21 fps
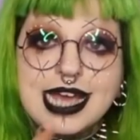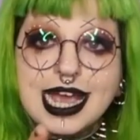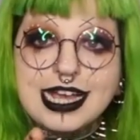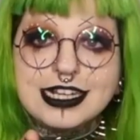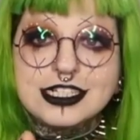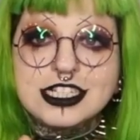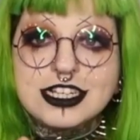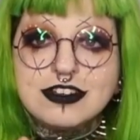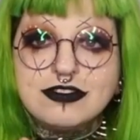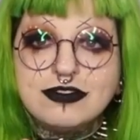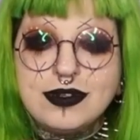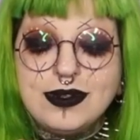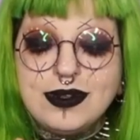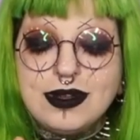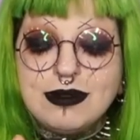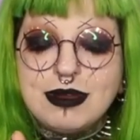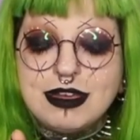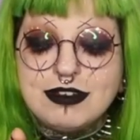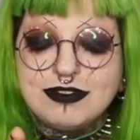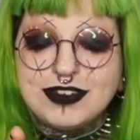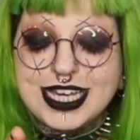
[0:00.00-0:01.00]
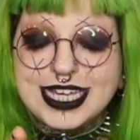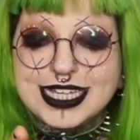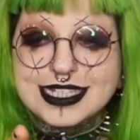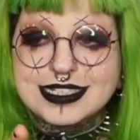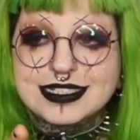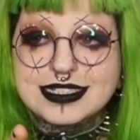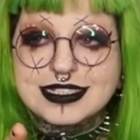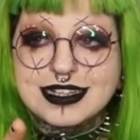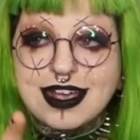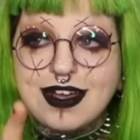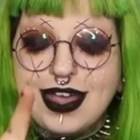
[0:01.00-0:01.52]
actually fall on my
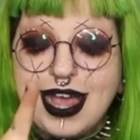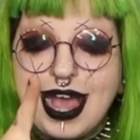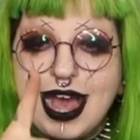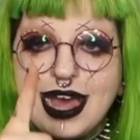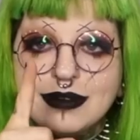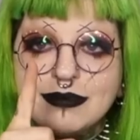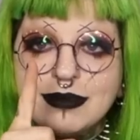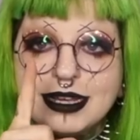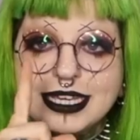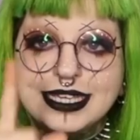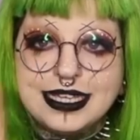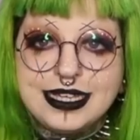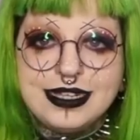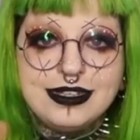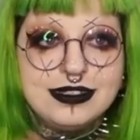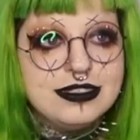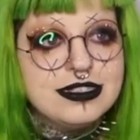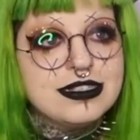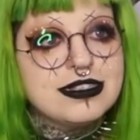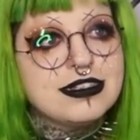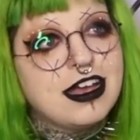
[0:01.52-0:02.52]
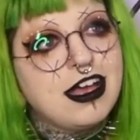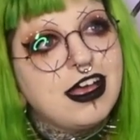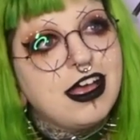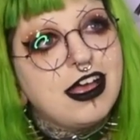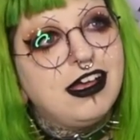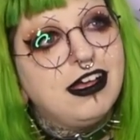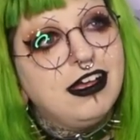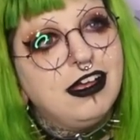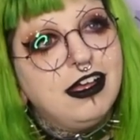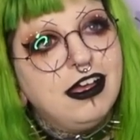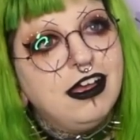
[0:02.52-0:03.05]
face. I had my
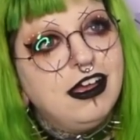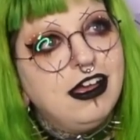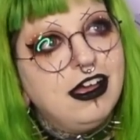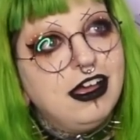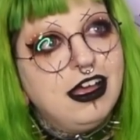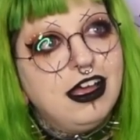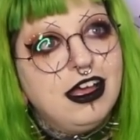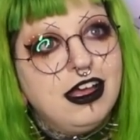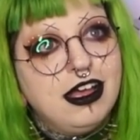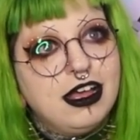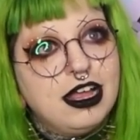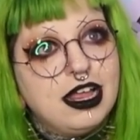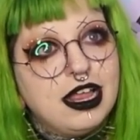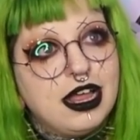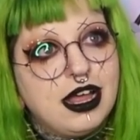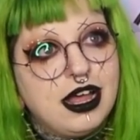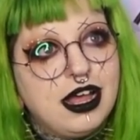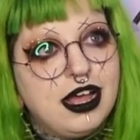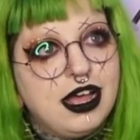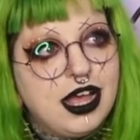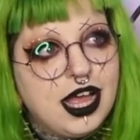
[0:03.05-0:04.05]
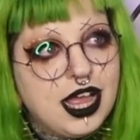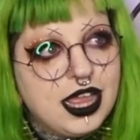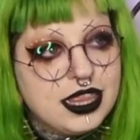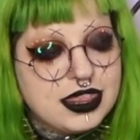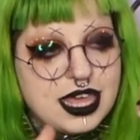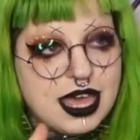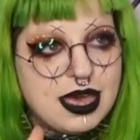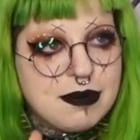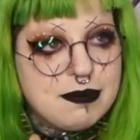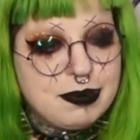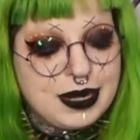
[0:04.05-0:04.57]
Killstar uh,
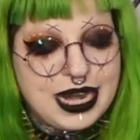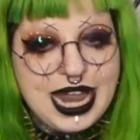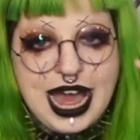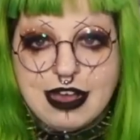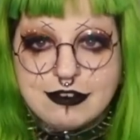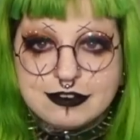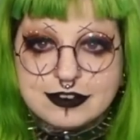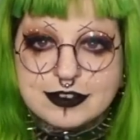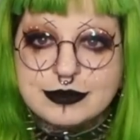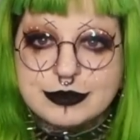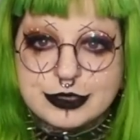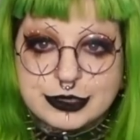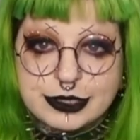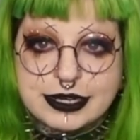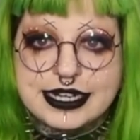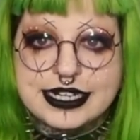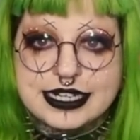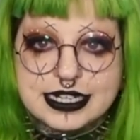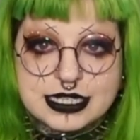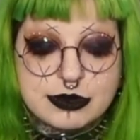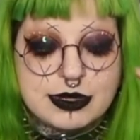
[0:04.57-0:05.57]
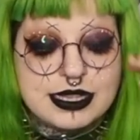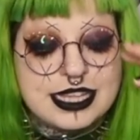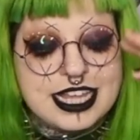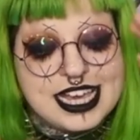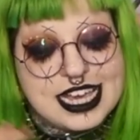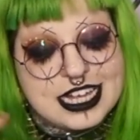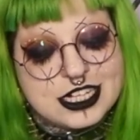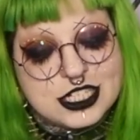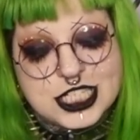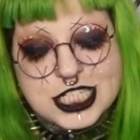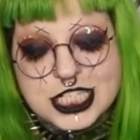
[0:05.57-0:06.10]
their platform trainers when they
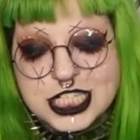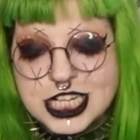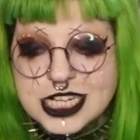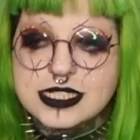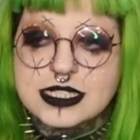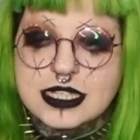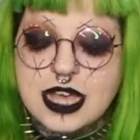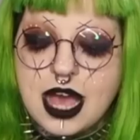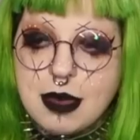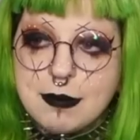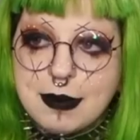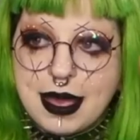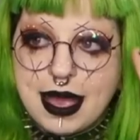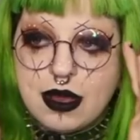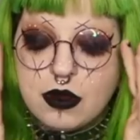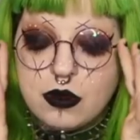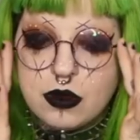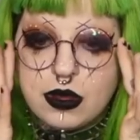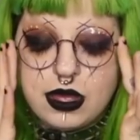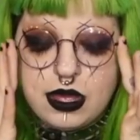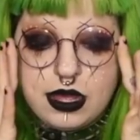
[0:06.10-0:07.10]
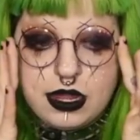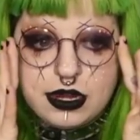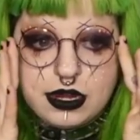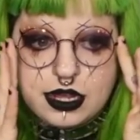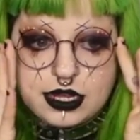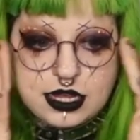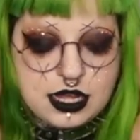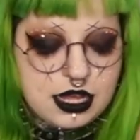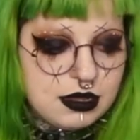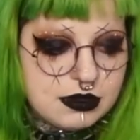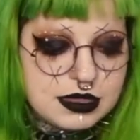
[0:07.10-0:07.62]
had just come out and I
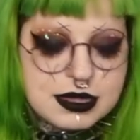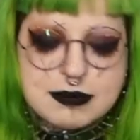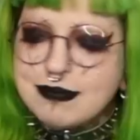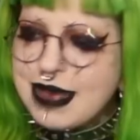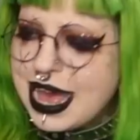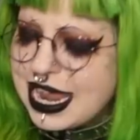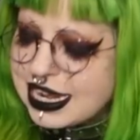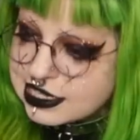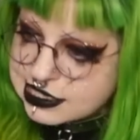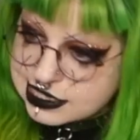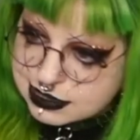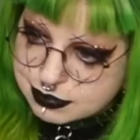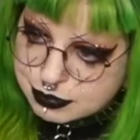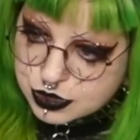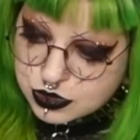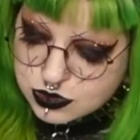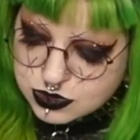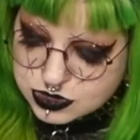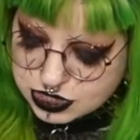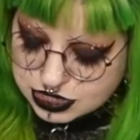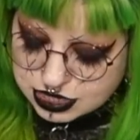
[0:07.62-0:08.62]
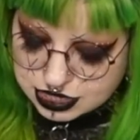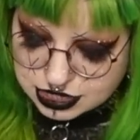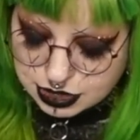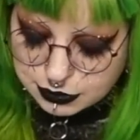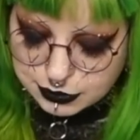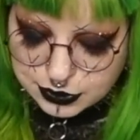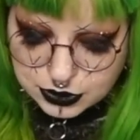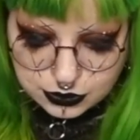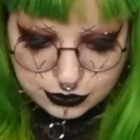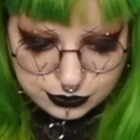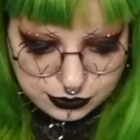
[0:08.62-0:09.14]
cut the Malice boots I think they
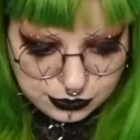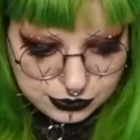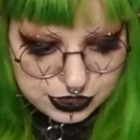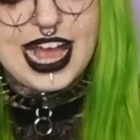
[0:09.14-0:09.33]
were called